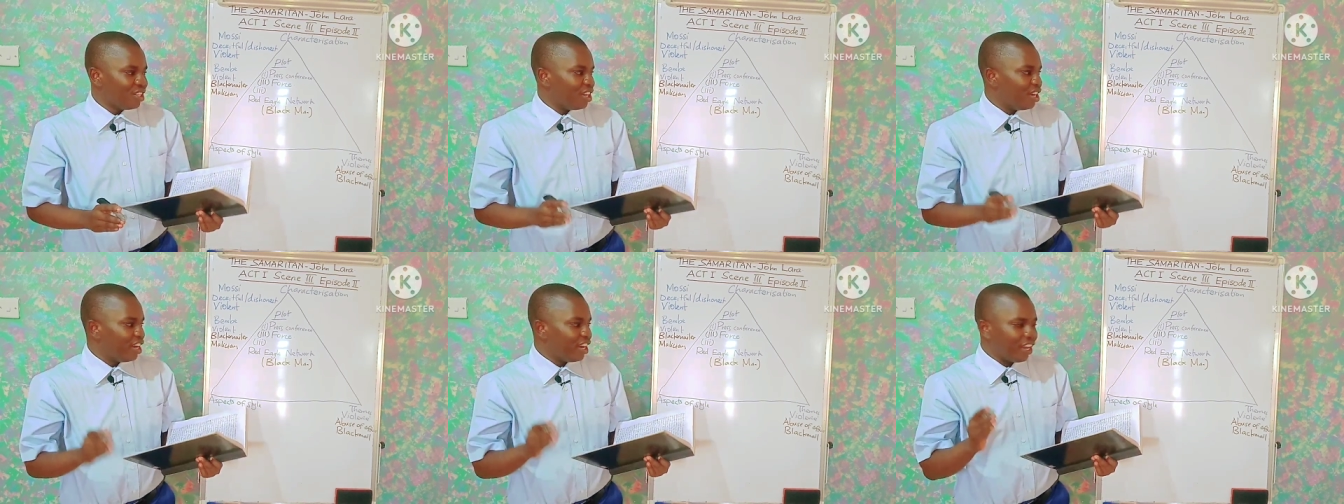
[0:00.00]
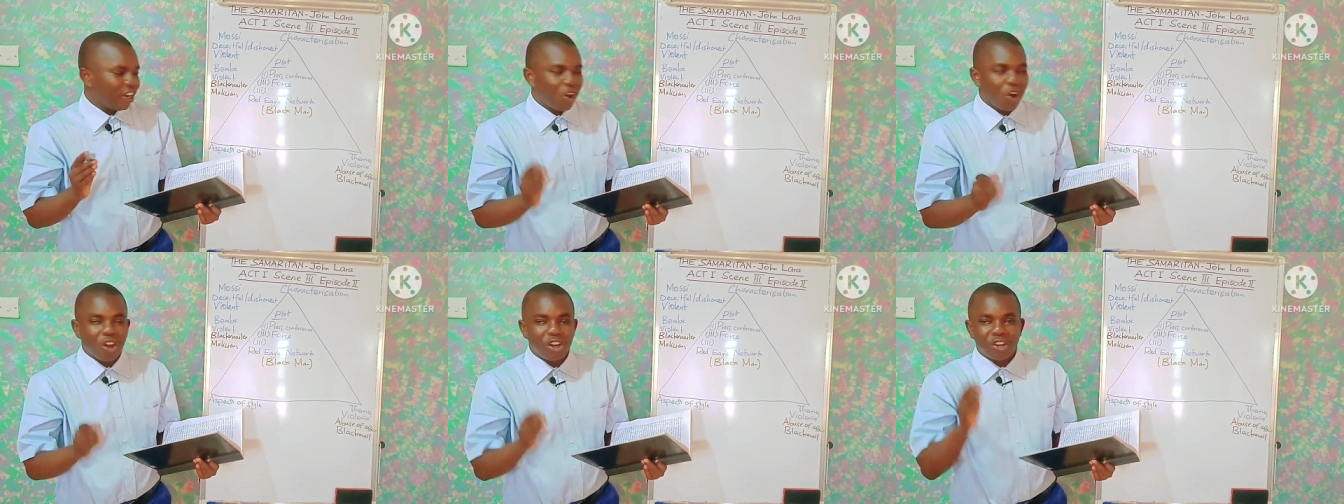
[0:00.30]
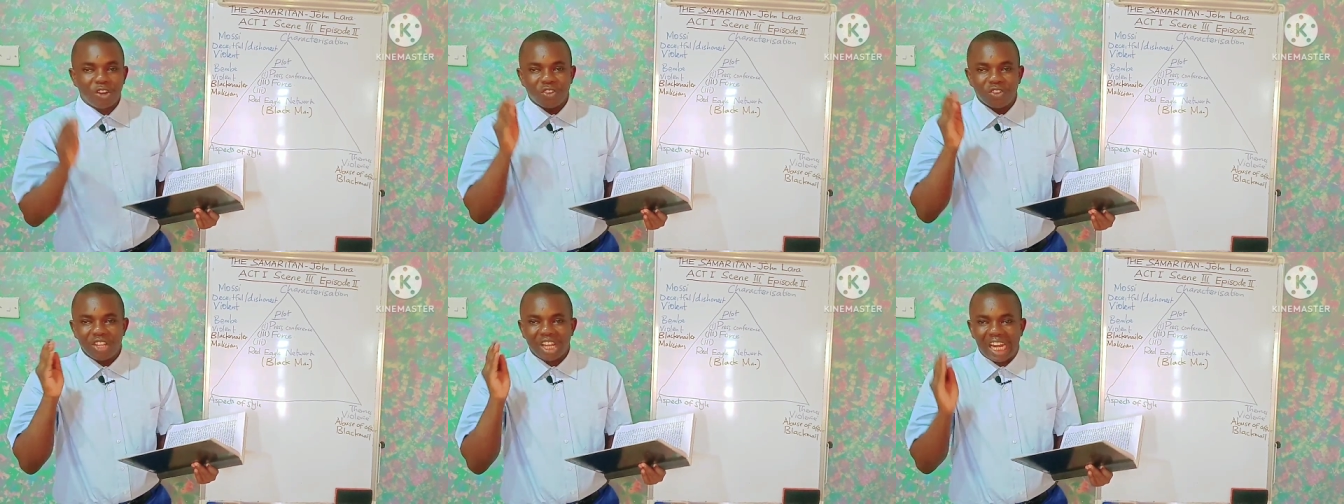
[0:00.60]
Nicole
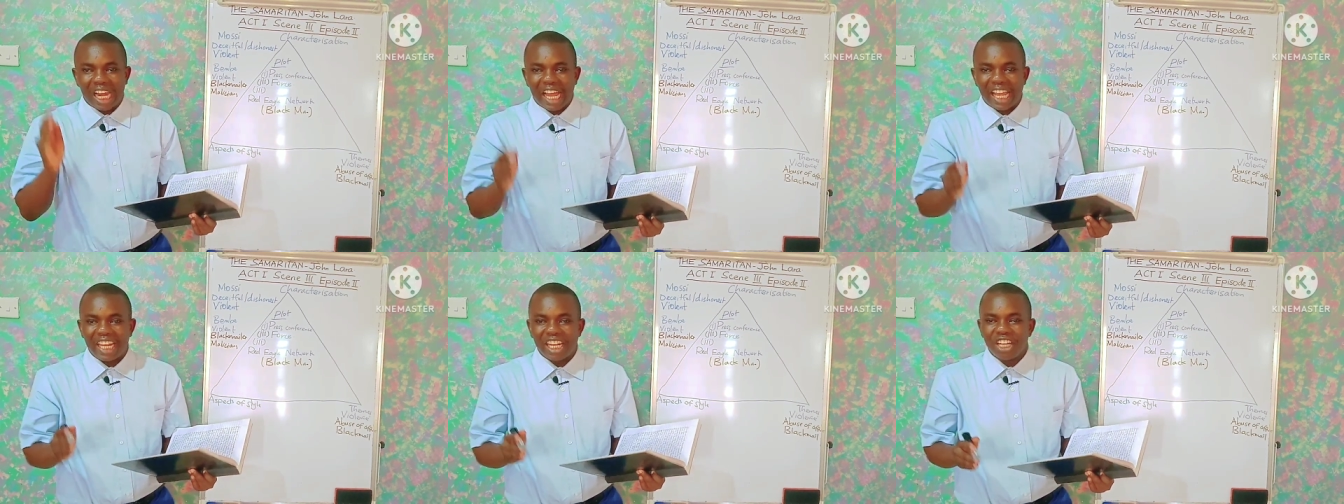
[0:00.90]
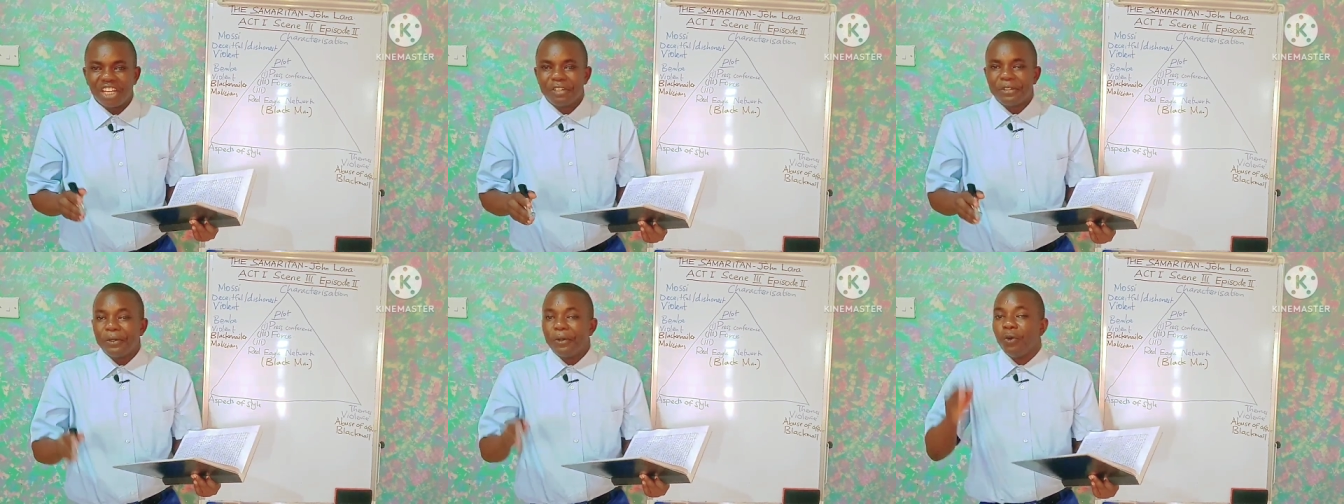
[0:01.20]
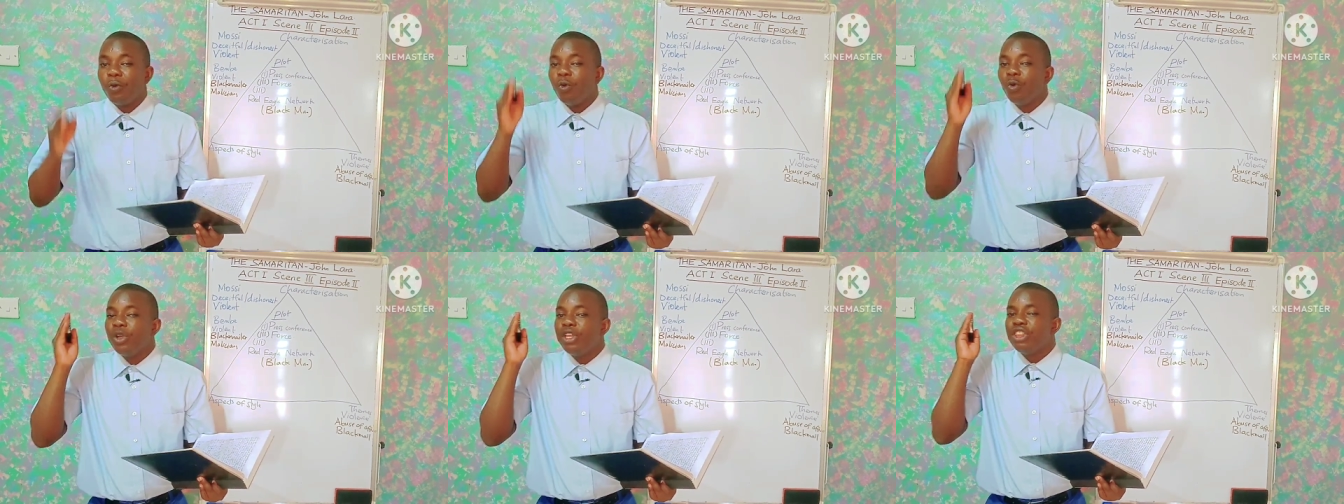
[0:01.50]
on the line
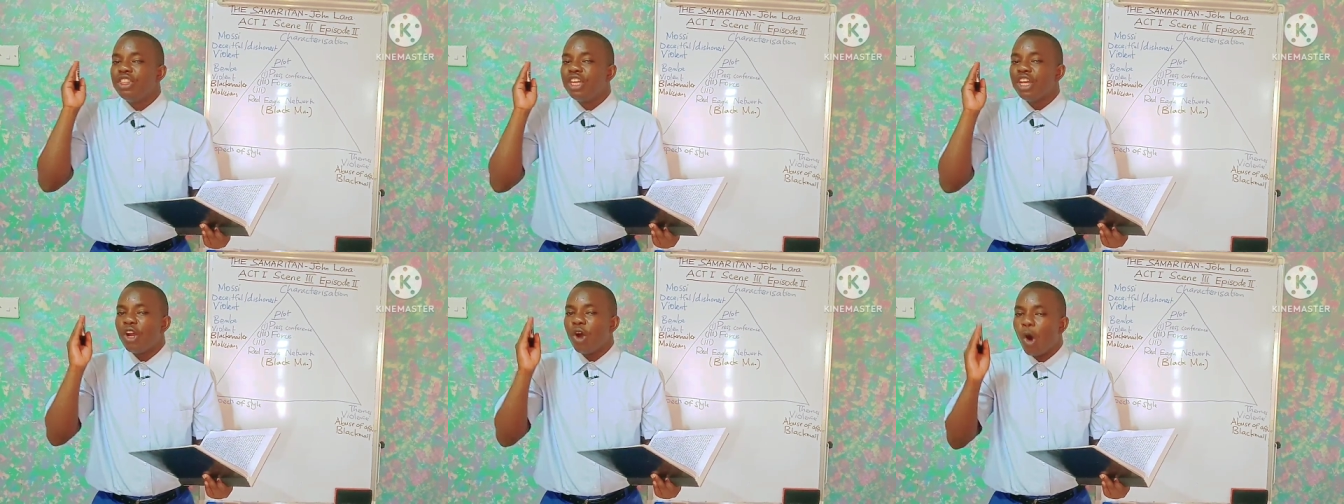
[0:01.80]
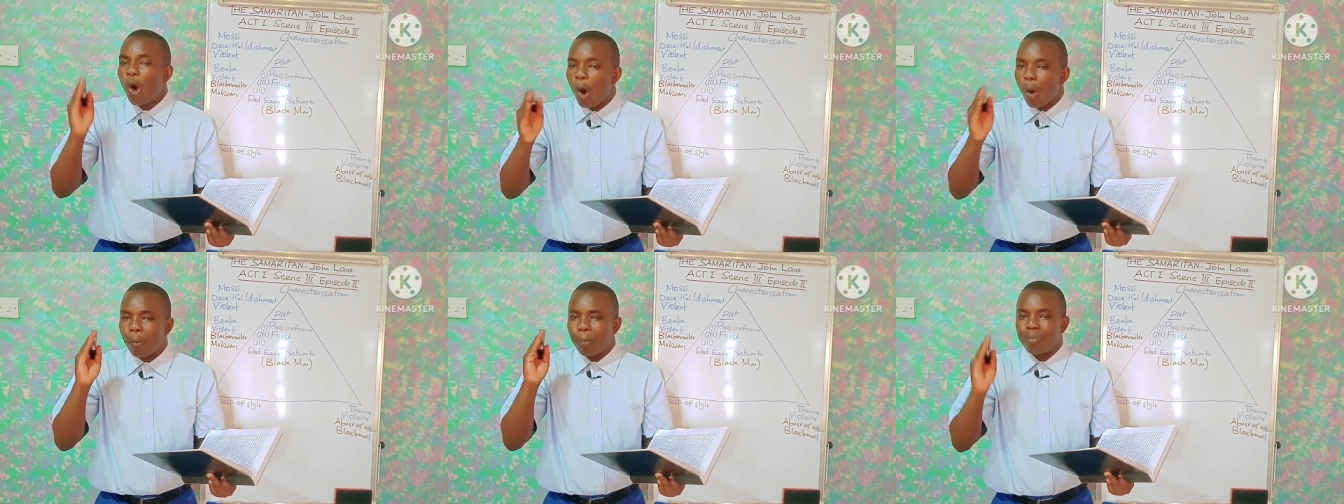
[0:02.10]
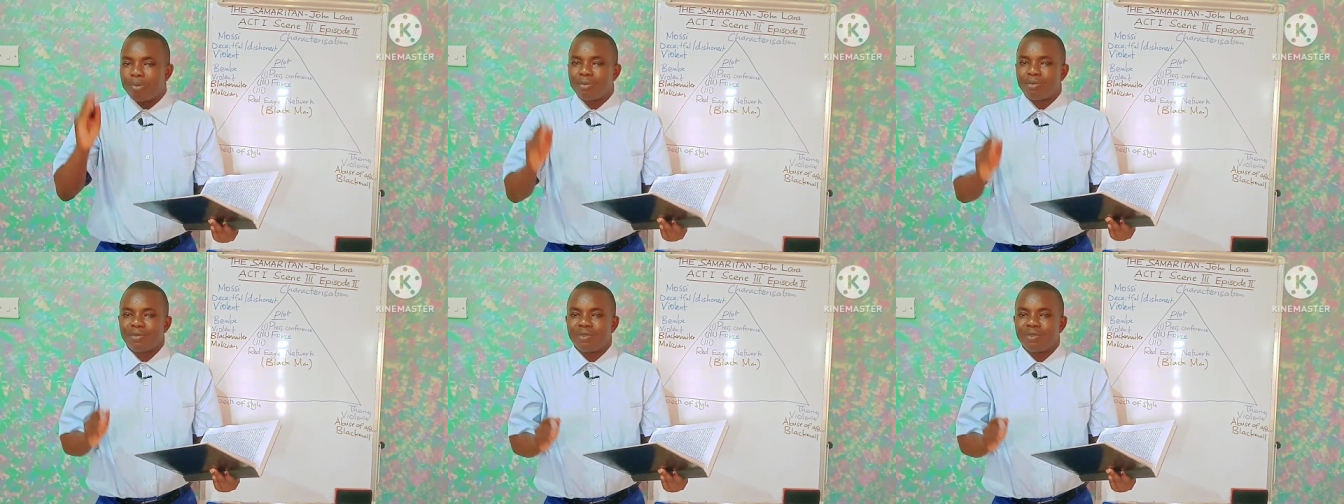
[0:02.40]
with the hope